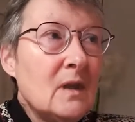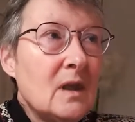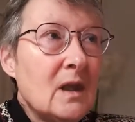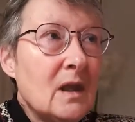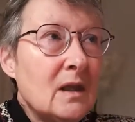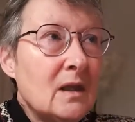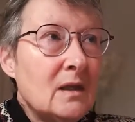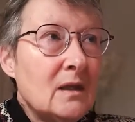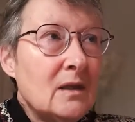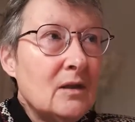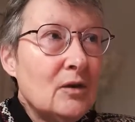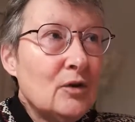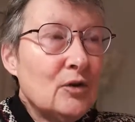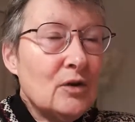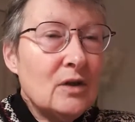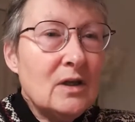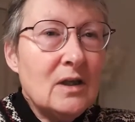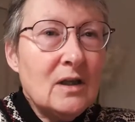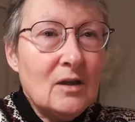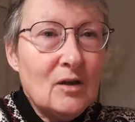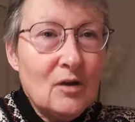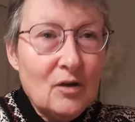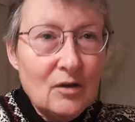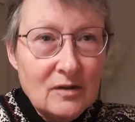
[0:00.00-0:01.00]
and
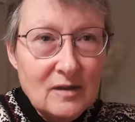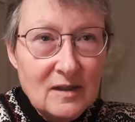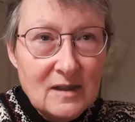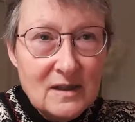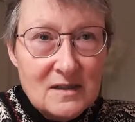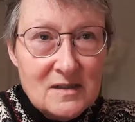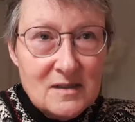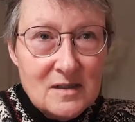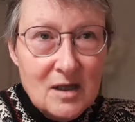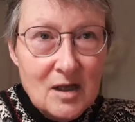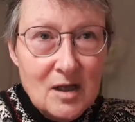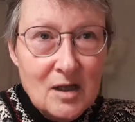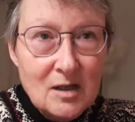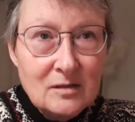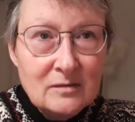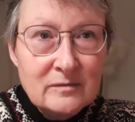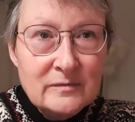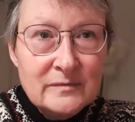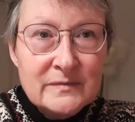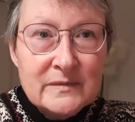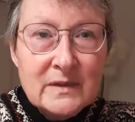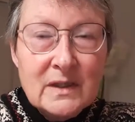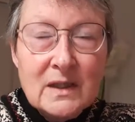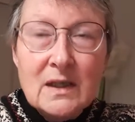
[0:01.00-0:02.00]
early Gothic style.
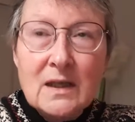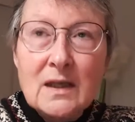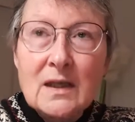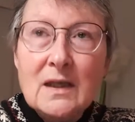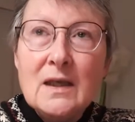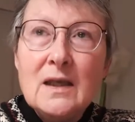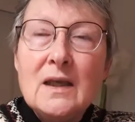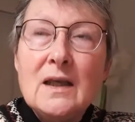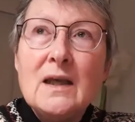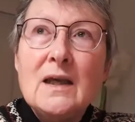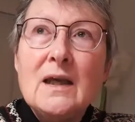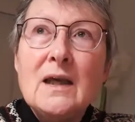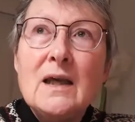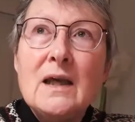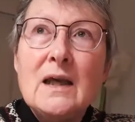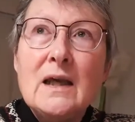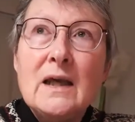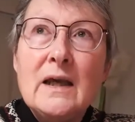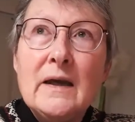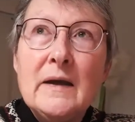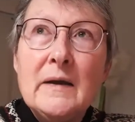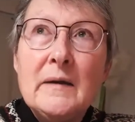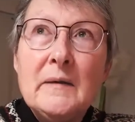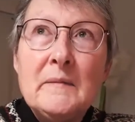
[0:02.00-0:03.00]

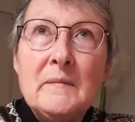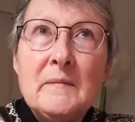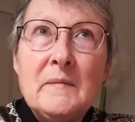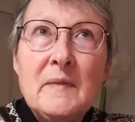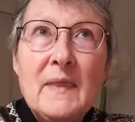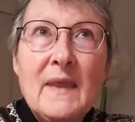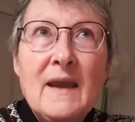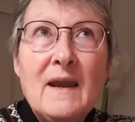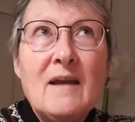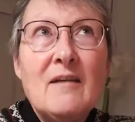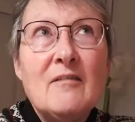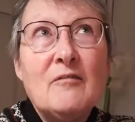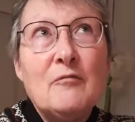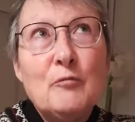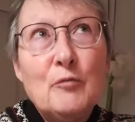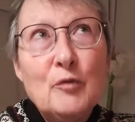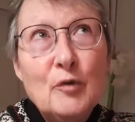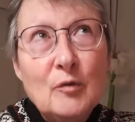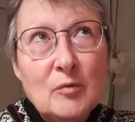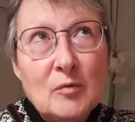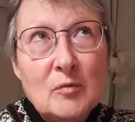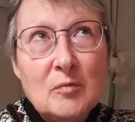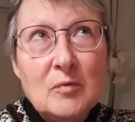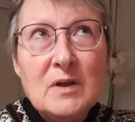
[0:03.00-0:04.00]
There have
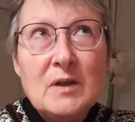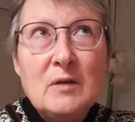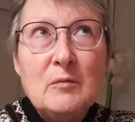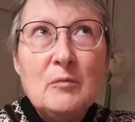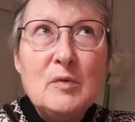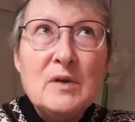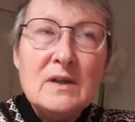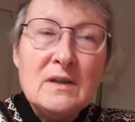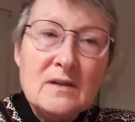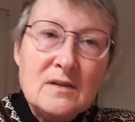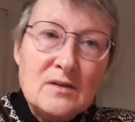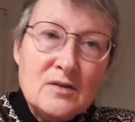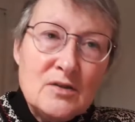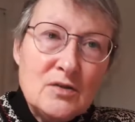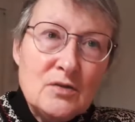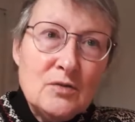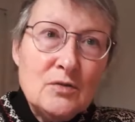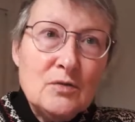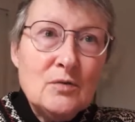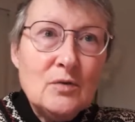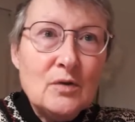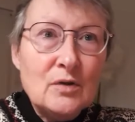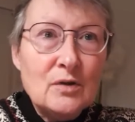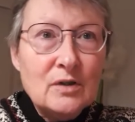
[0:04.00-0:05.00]
probably been
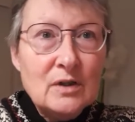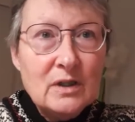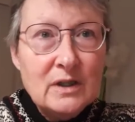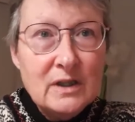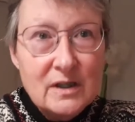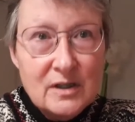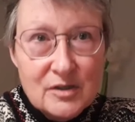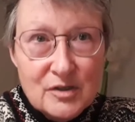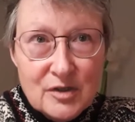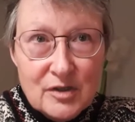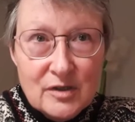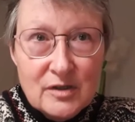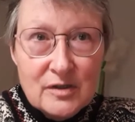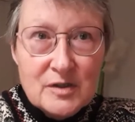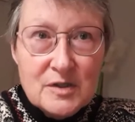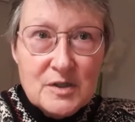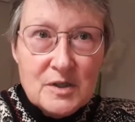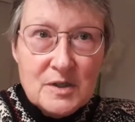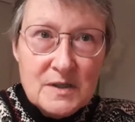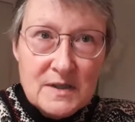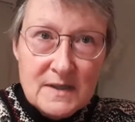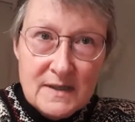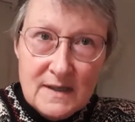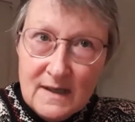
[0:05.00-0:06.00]
2 earlier
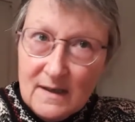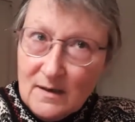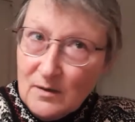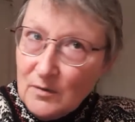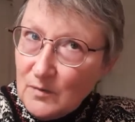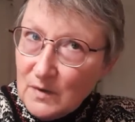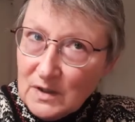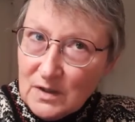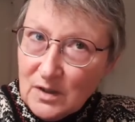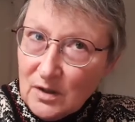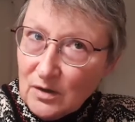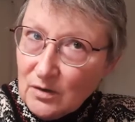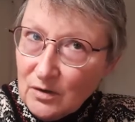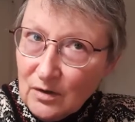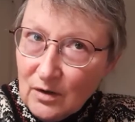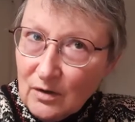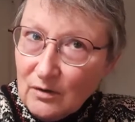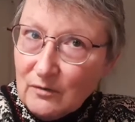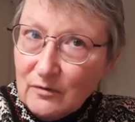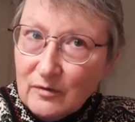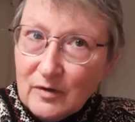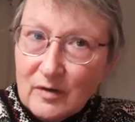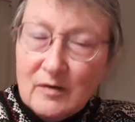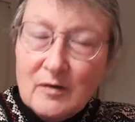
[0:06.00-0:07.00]
churches there. We don't know
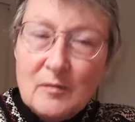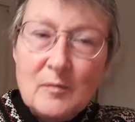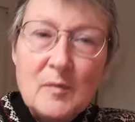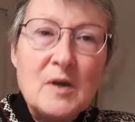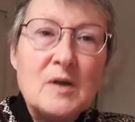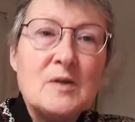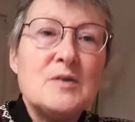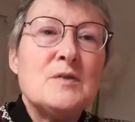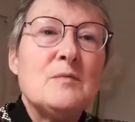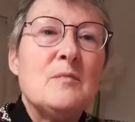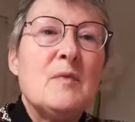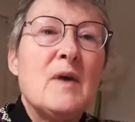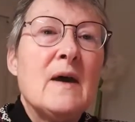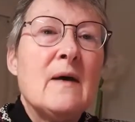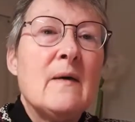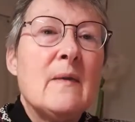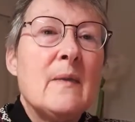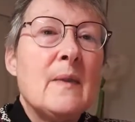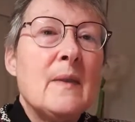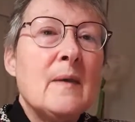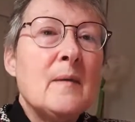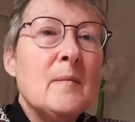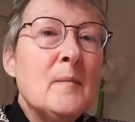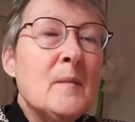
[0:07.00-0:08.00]
very much
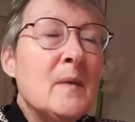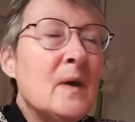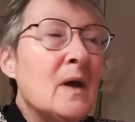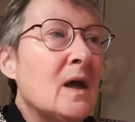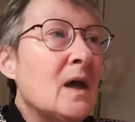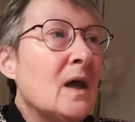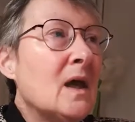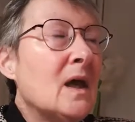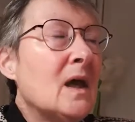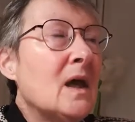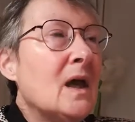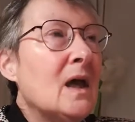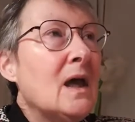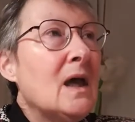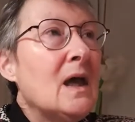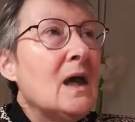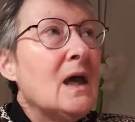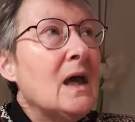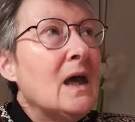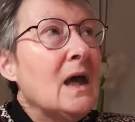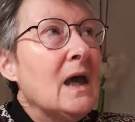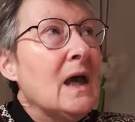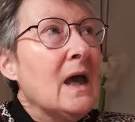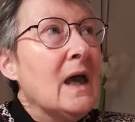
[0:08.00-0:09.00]
about them.
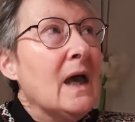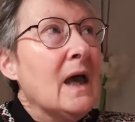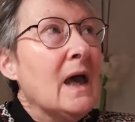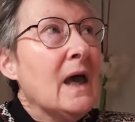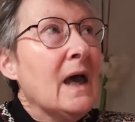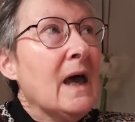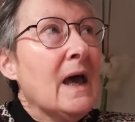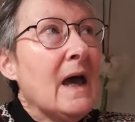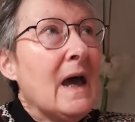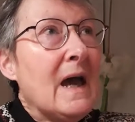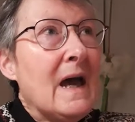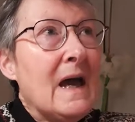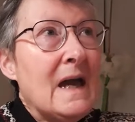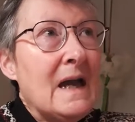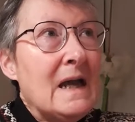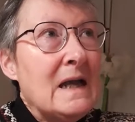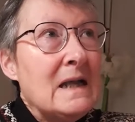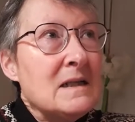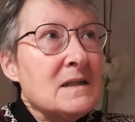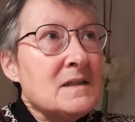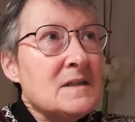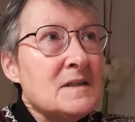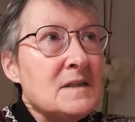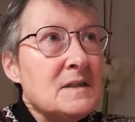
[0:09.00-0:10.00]

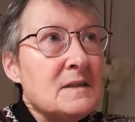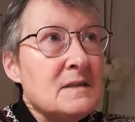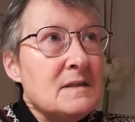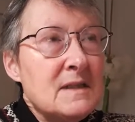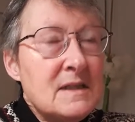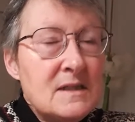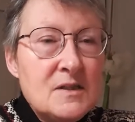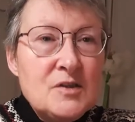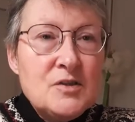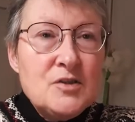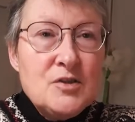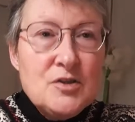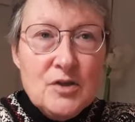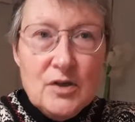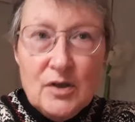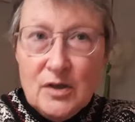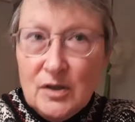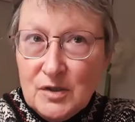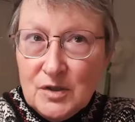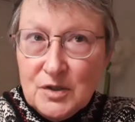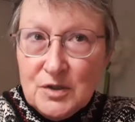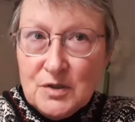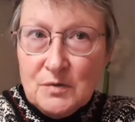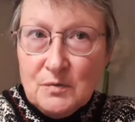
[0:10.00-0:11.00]
And this
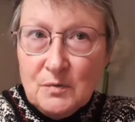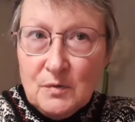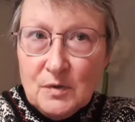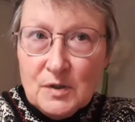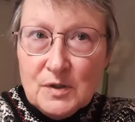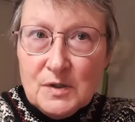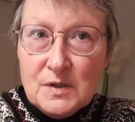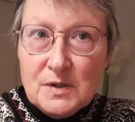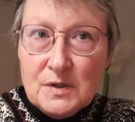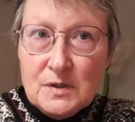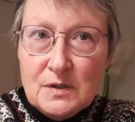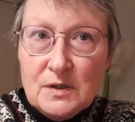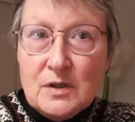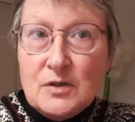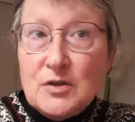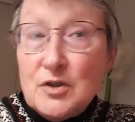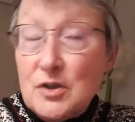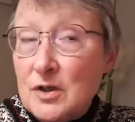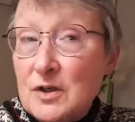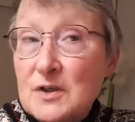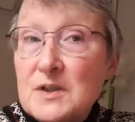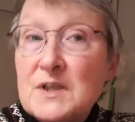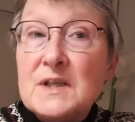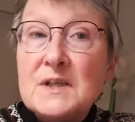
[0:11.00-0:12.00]
church was, the
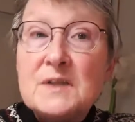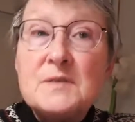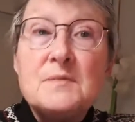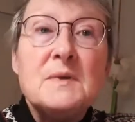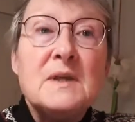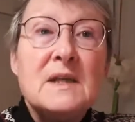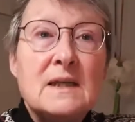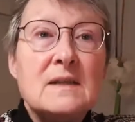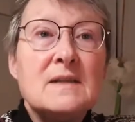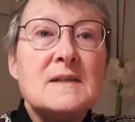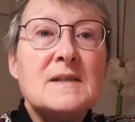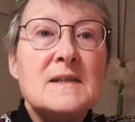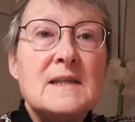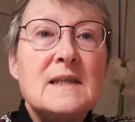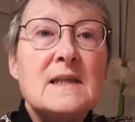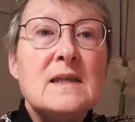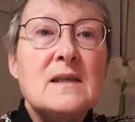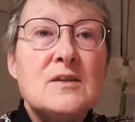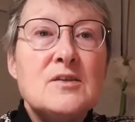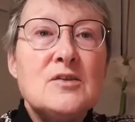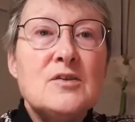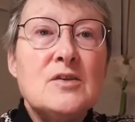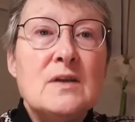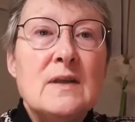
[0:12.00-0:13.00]
church as we can see
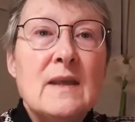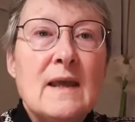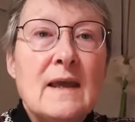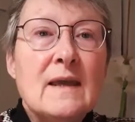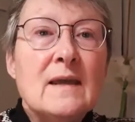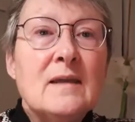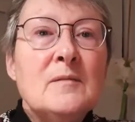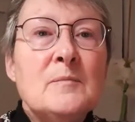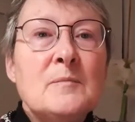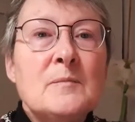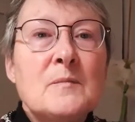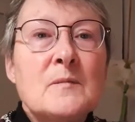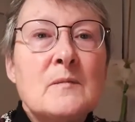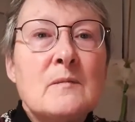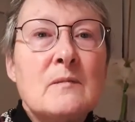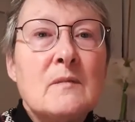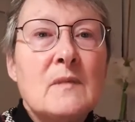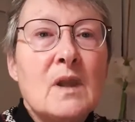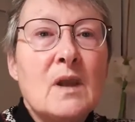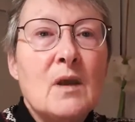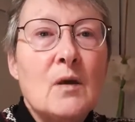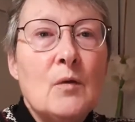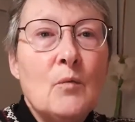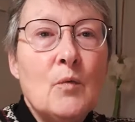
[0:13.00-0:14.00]
it today,
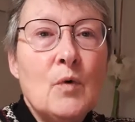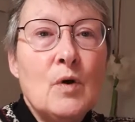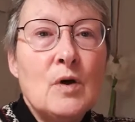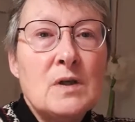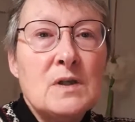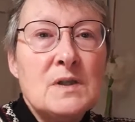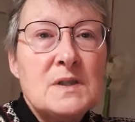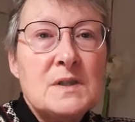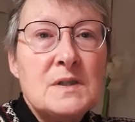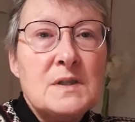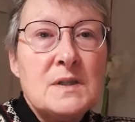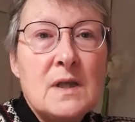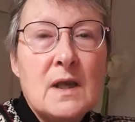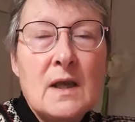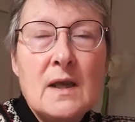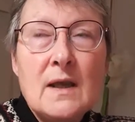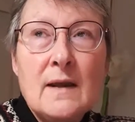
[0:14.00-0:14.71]
was